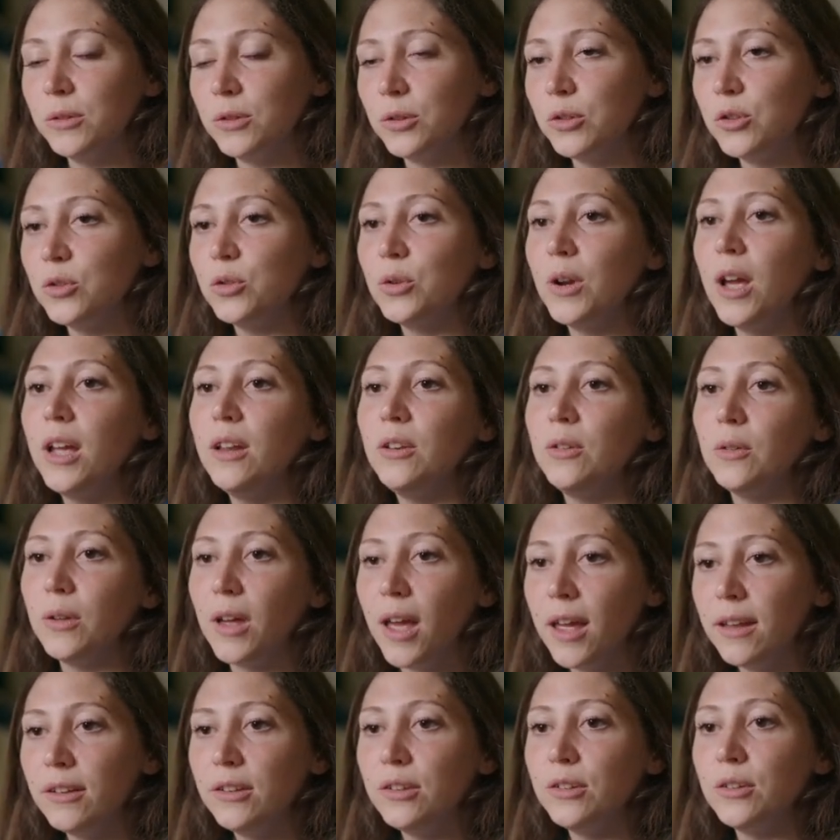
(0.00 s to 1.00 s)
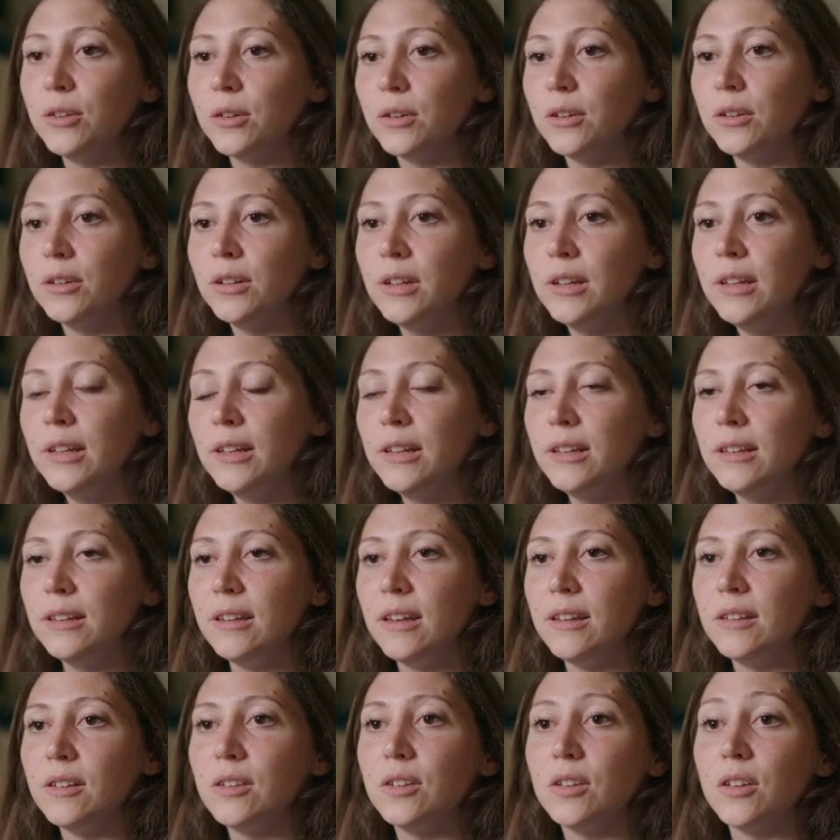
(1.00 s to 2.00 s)
to try to enter
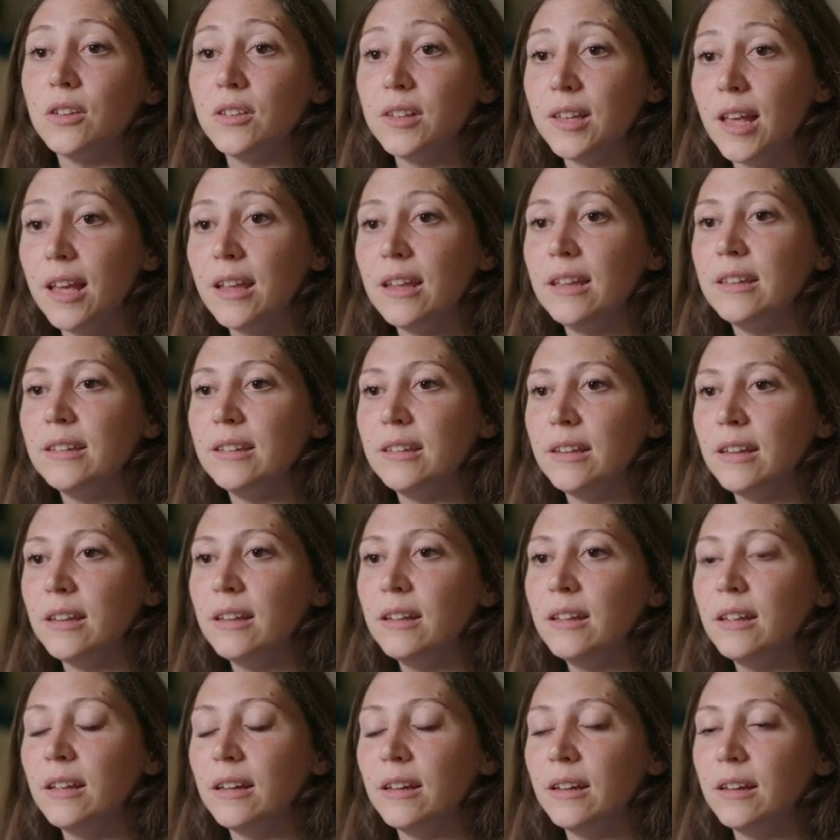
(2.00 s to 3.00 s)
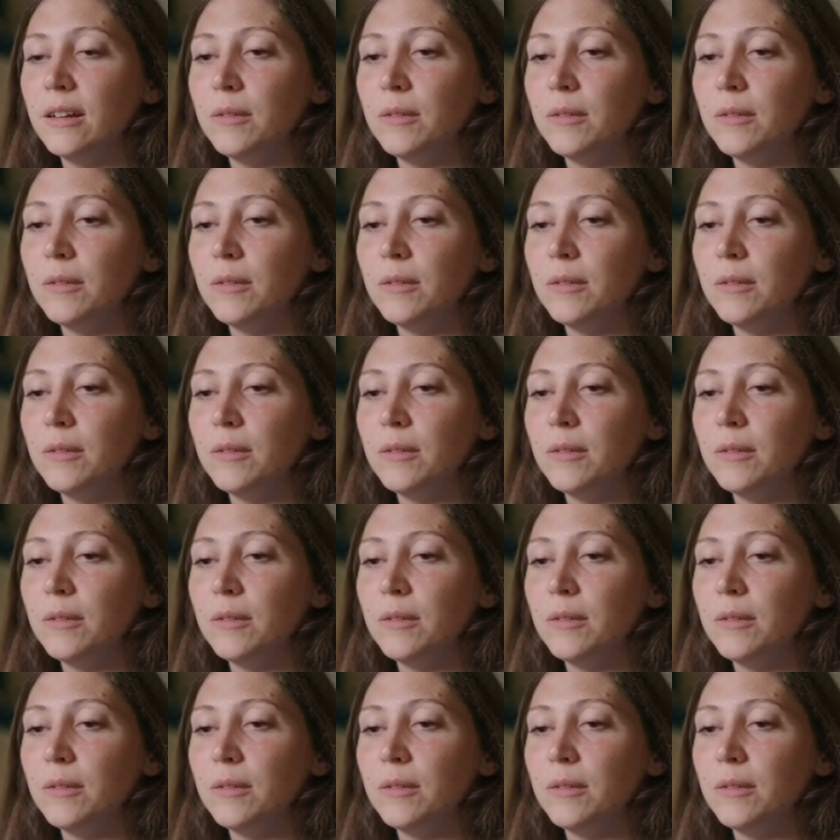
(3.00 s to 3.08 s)
this society